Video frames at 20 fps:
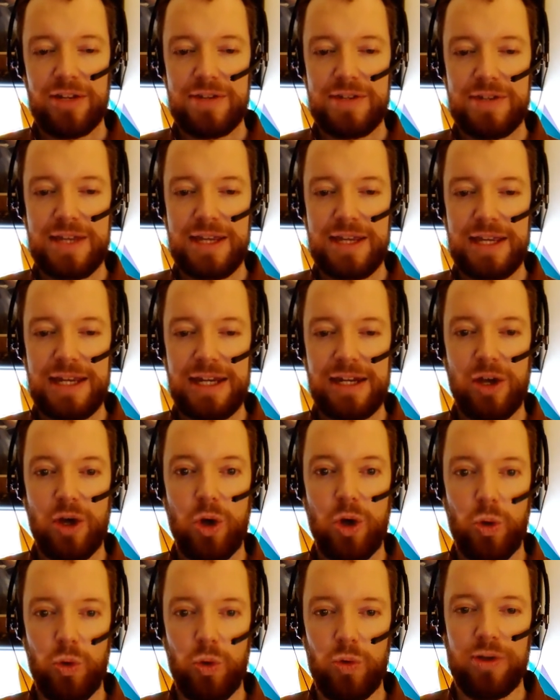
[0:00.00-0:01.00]
see it getting
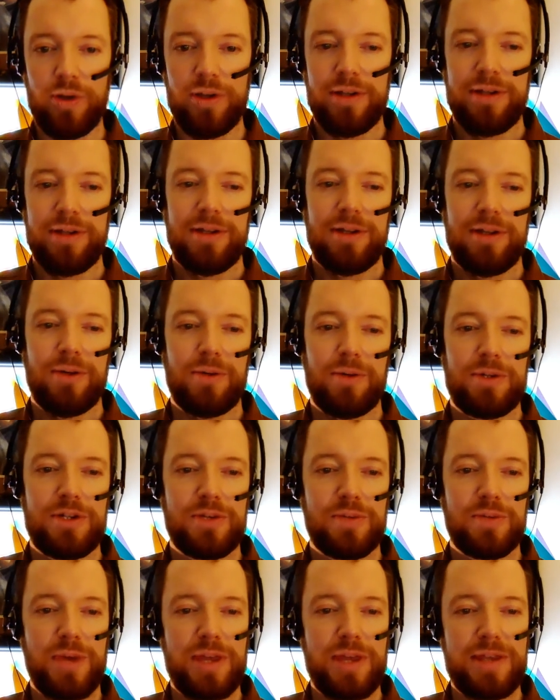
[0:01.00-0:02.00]
old, which
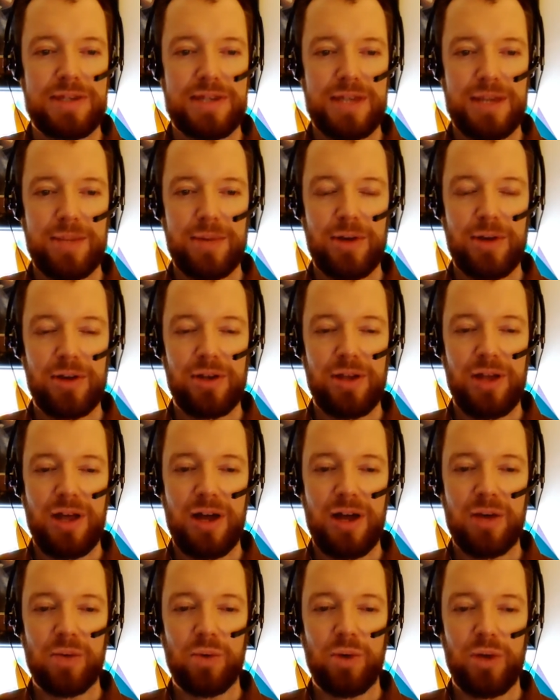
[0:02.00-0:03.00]
is why the
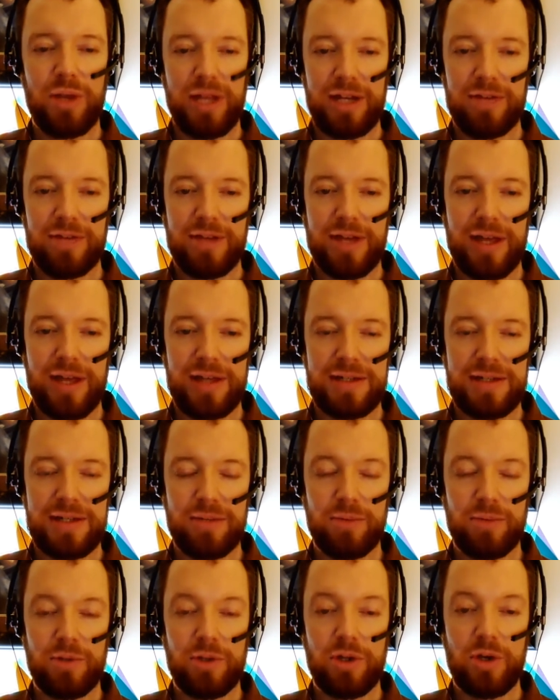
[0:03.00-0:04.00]
summer-long rollout of
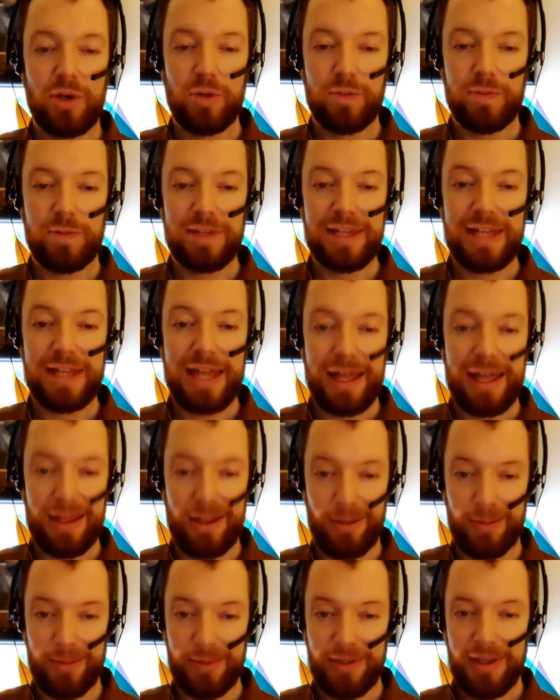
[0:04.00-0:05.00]
content will hopefully
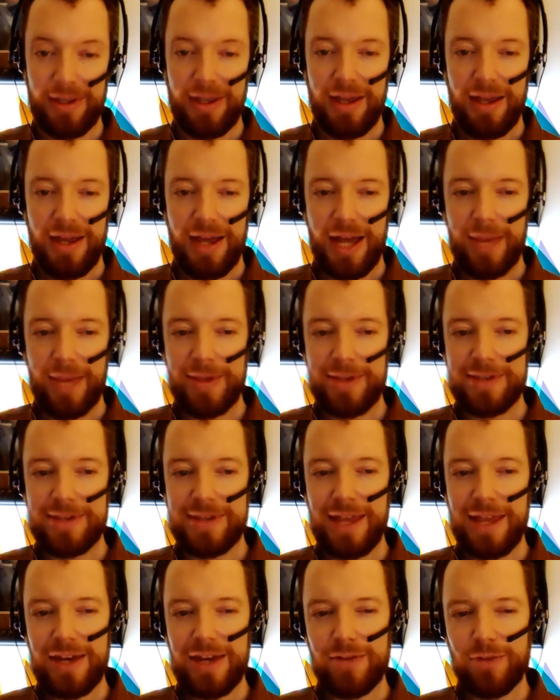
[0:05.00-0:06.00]
help. I'm
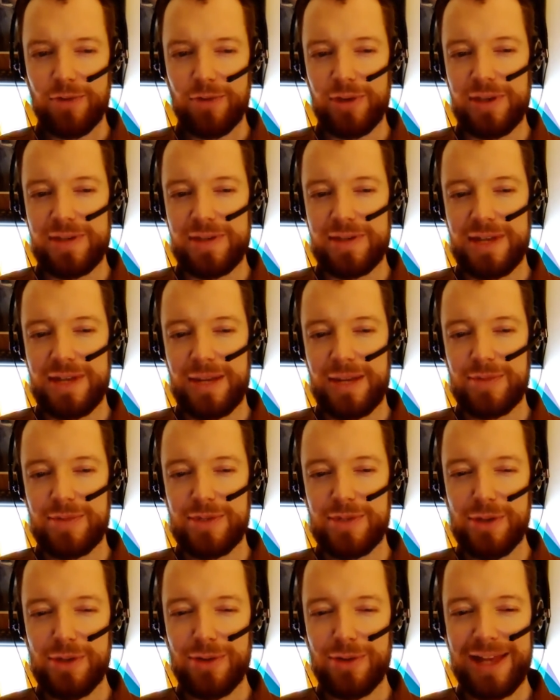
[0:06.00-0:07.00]
excited for this, and I'm
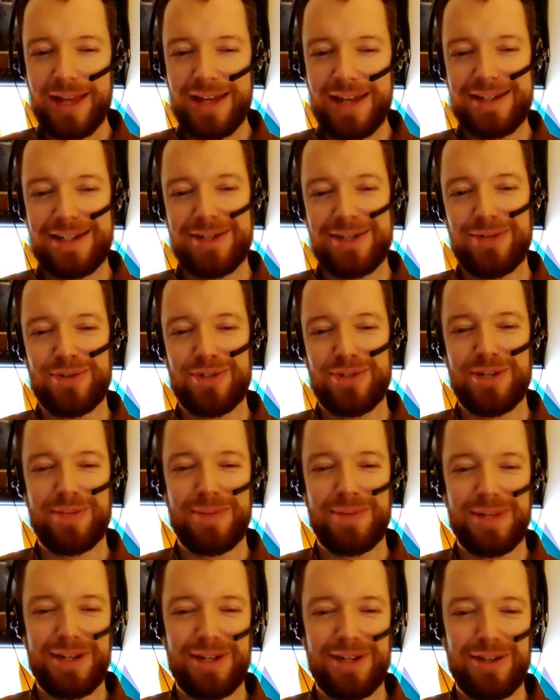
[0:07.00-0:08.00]
so glad Nintendo is
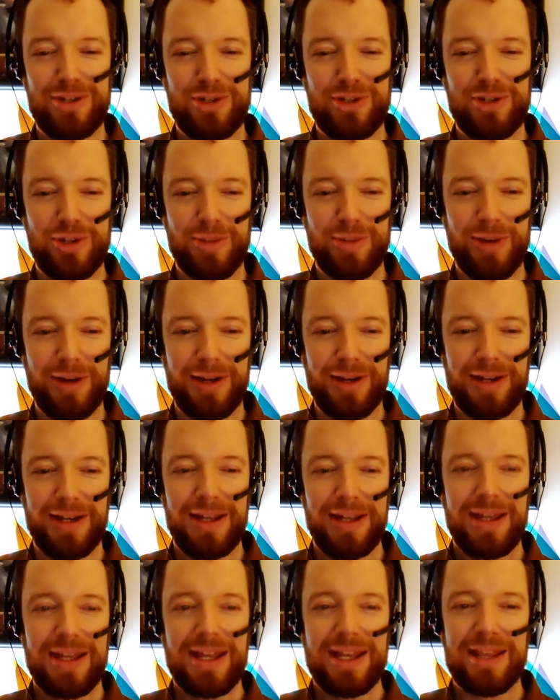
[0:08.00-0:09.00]
jumping into the shooter market
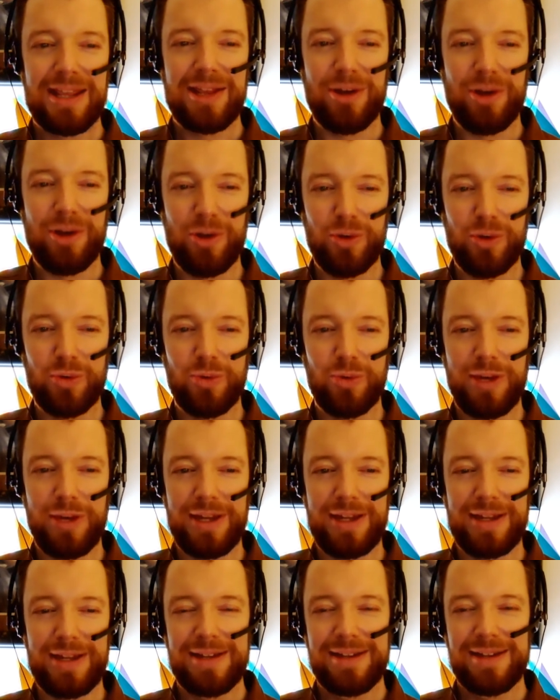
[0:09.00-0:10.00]
in their own
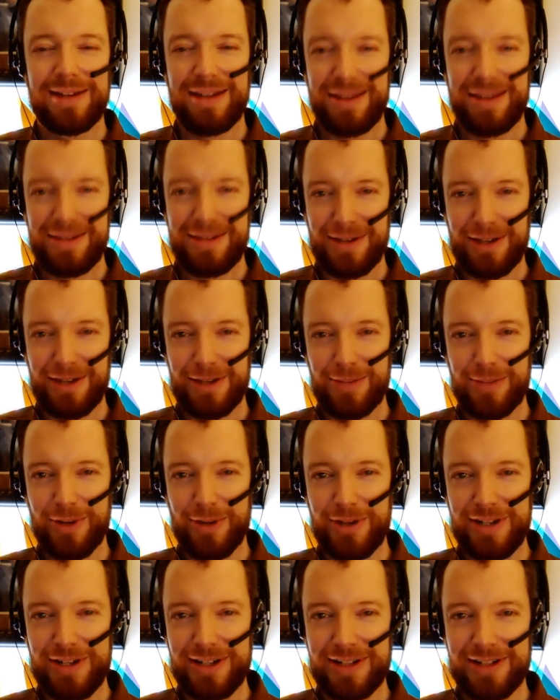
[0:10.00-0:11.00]
way. Kisaki
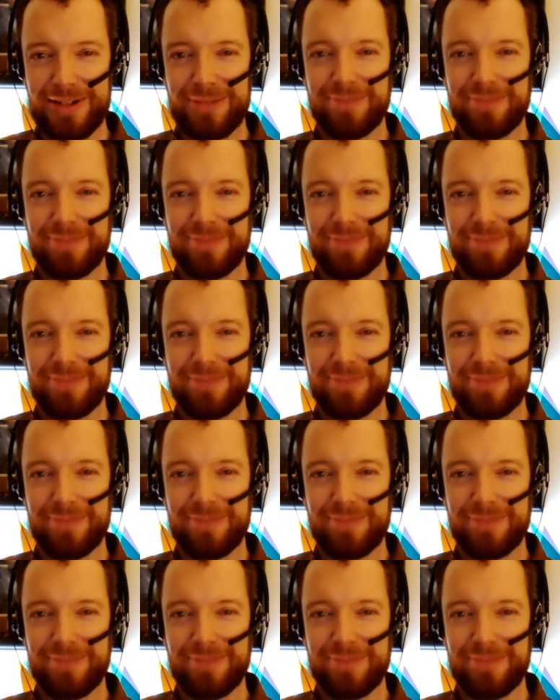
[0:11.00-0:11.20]
Project.